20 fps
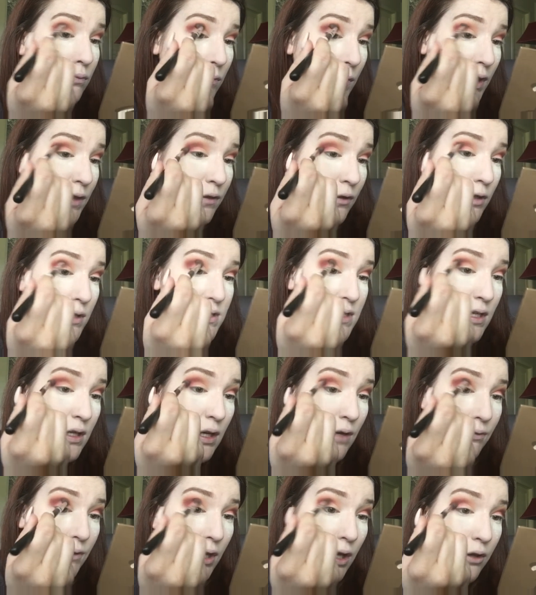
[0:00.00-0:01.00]
Like there isn't
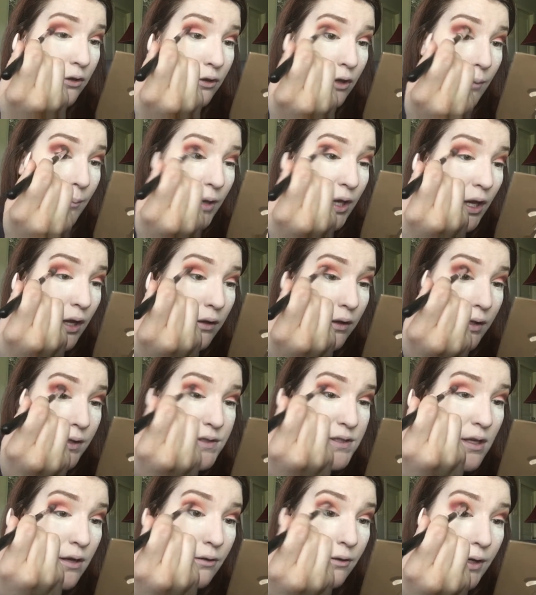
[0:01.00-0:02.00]
enough color on my
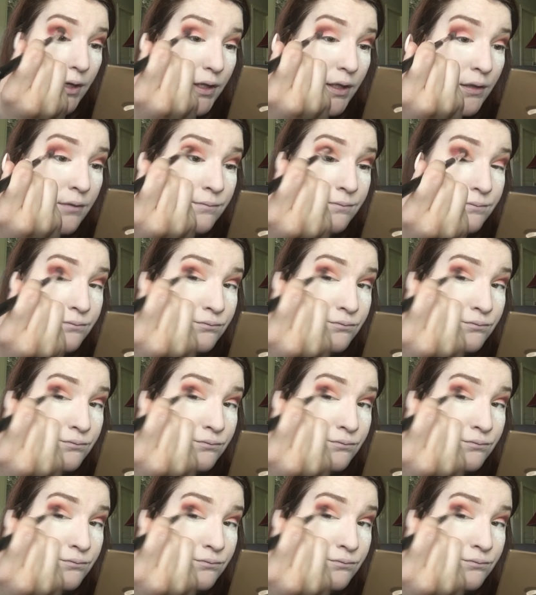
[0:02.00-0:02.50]
eyelids already.